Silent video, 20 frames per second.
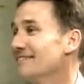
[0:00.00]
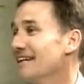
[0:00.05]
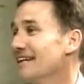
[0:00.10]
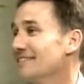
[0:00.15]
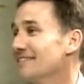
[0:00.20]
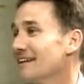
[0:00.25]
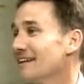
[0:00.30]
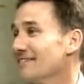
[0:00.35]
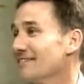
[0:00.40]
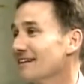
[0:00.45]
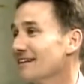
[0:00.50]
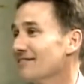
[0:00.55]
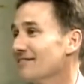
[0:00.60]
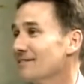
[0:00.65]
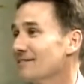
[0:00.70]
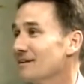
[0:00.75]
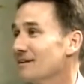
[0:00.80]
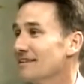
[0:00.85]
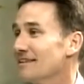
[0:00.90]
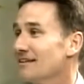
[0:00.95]
Nate Dunleavy. I
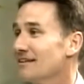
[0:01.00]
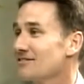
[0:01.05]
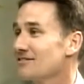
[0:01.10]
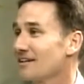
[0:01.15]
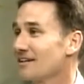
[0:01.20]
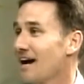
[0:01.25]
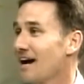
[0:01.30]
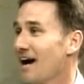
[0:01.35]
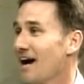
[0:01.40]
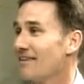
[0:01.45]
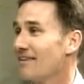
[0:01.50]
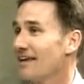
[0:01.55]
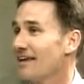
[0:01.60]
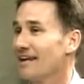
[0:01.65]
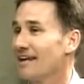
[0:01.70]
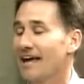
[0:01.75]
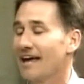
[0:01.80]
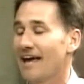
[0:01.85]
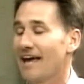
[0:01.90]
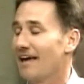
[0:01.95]
mean, here's a guy that,
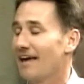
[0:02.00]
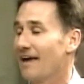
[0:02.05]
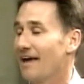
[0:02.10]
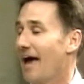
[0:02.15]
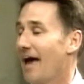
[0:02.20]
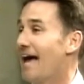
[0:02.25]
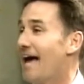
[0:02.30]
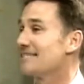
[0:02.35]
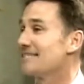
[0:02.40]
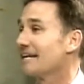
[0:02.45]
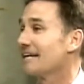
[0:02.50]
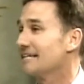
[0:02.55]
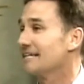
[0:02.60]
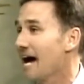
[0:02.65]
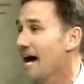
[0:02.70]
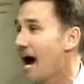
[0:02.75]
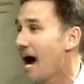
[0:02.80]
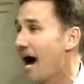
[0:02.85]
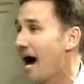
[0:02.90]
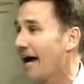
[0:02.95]
as a
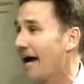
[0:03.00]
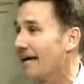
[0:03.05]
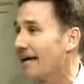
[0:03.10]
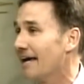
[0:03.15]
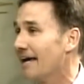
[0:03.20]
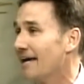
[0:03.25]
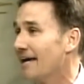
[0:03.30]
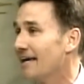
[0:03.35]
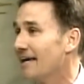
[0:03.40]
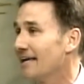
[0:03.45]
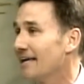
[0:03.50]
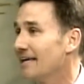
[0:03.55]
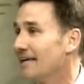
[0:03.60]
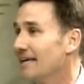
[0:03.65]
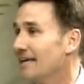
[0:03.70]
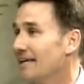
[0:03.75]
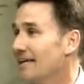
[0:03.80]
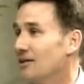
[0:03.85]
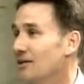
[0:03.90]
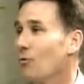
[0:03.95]
guy,
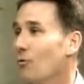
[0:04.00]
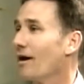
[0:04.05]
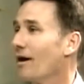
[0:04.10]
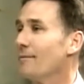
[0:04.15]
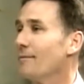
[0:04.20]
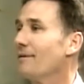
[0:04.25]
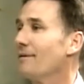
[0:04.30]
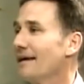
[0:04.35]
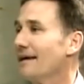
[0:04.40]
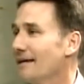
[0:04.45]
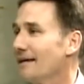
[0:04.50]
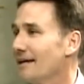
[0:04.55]
you want to be.